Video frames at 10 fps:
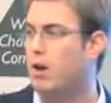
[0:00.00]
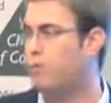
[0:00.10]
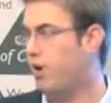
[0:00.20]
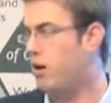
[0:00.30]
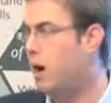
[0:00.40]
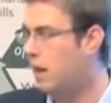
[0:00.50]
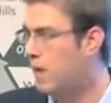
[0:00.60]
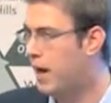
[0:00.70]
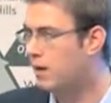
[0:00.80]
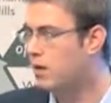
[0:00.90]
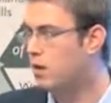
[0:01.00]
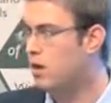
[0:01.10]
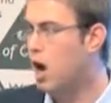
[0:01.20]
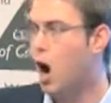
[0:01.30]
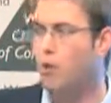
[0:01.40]
how to bring them online.
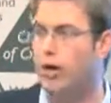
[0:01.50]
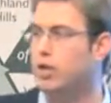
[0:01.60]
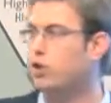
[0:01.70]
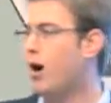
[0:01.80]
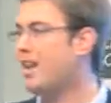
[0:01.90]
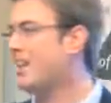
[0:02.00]
Are we going to try